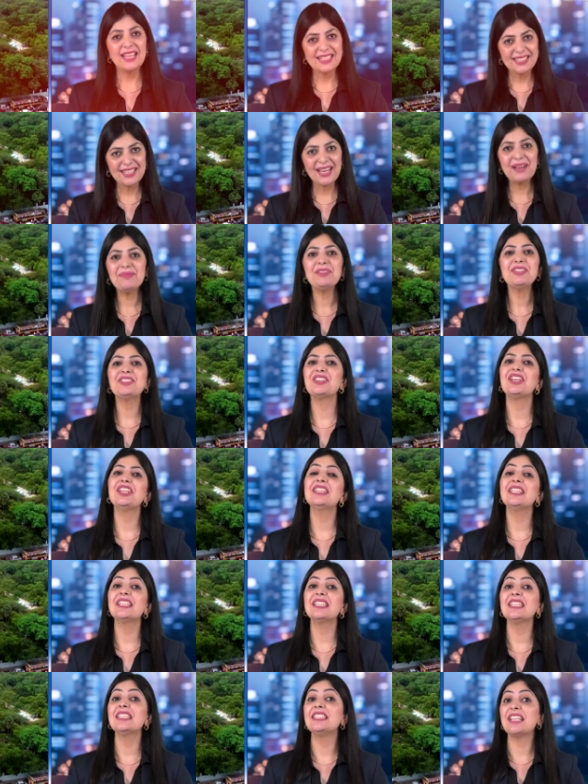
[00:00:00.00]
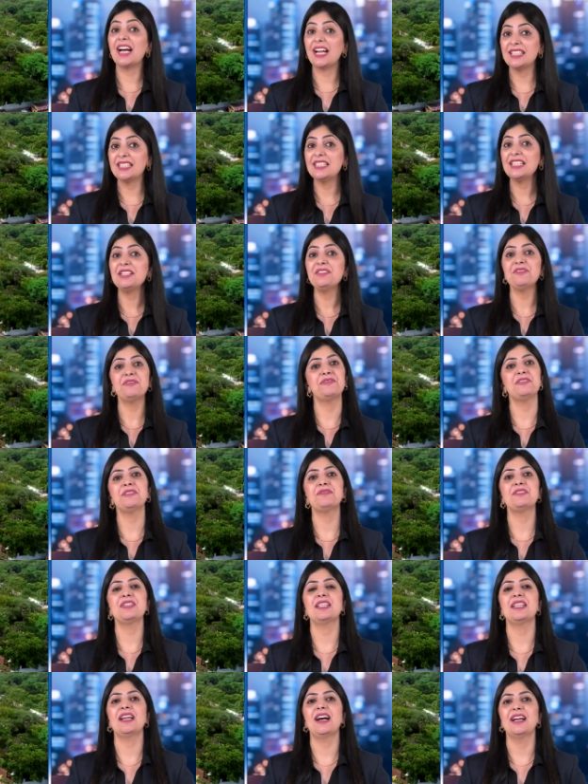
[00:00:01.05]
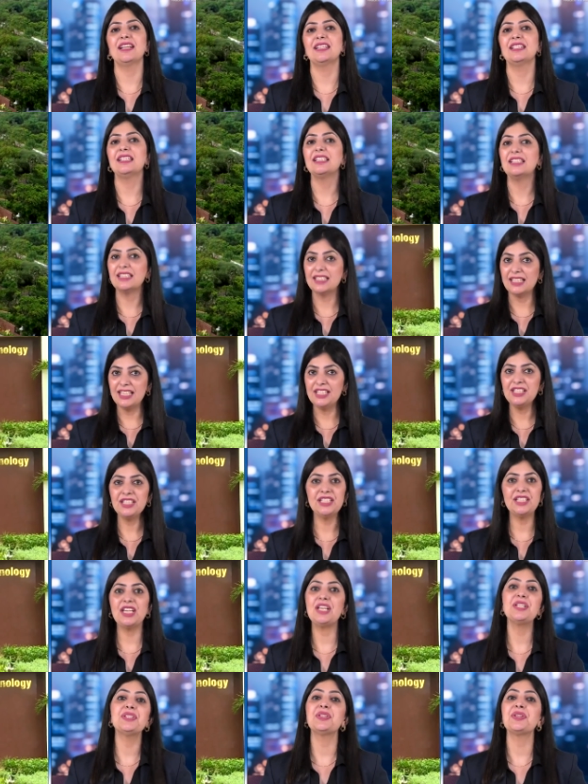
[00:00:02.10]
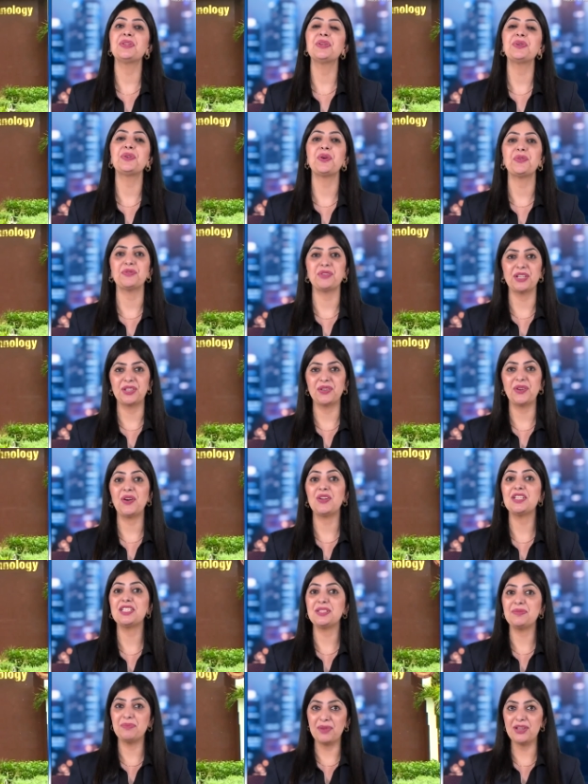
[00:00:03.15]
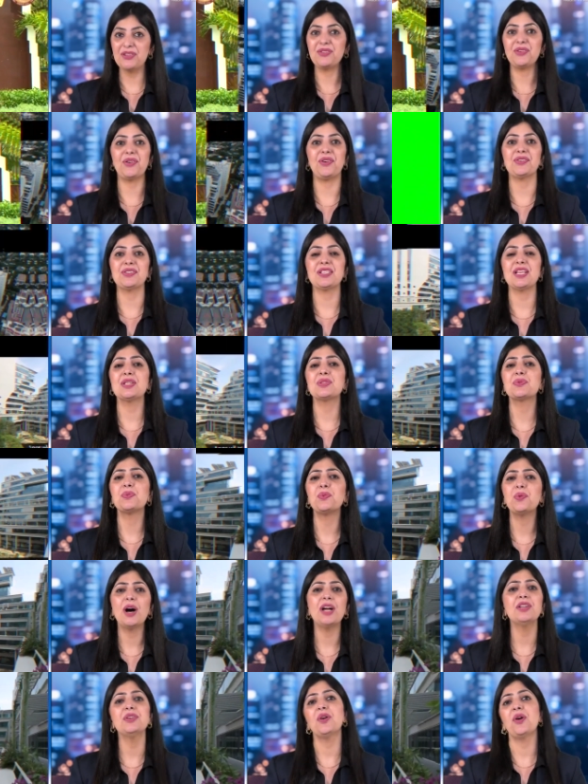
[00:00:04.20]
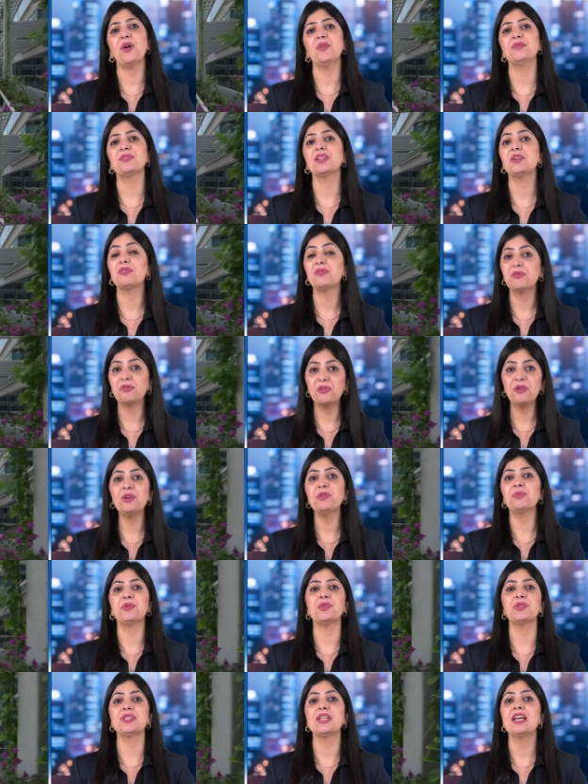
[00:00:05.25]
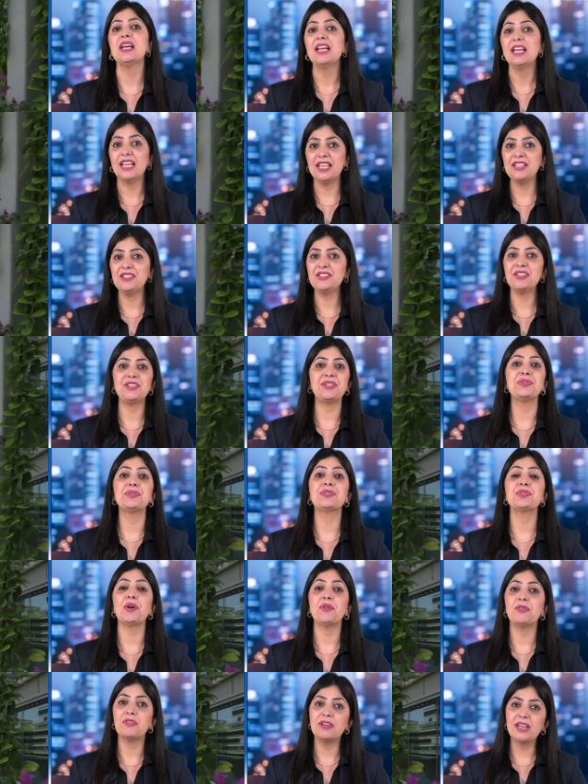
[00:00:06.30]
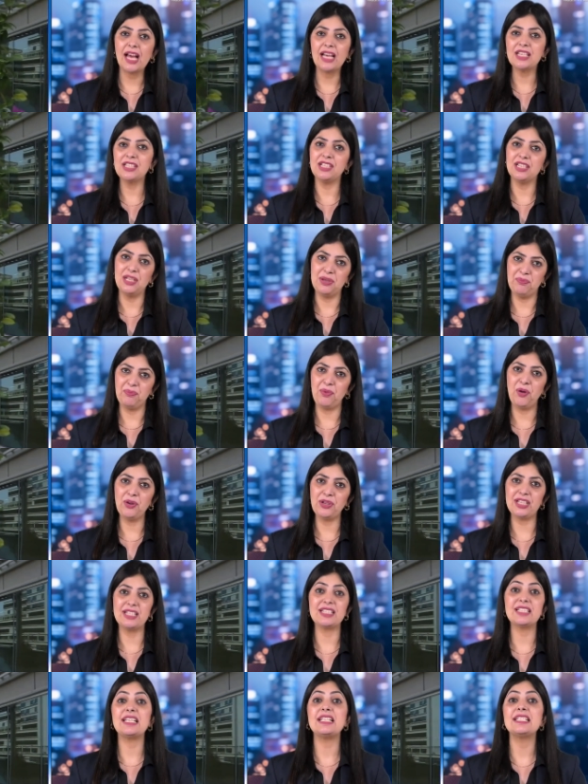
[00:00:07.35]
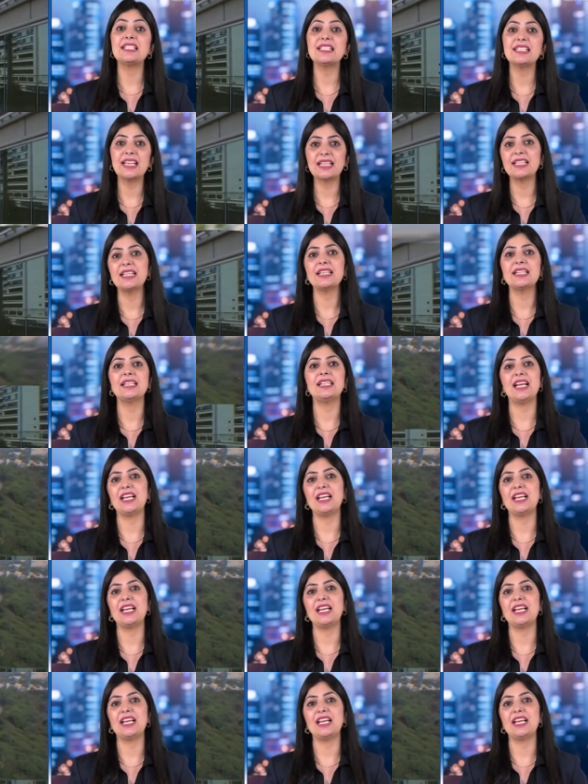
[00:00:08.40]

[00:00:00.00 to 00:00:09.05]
Established in the year 1959, the Indian Institute of Technology Madras is one of the foremost institutes of national importance in technical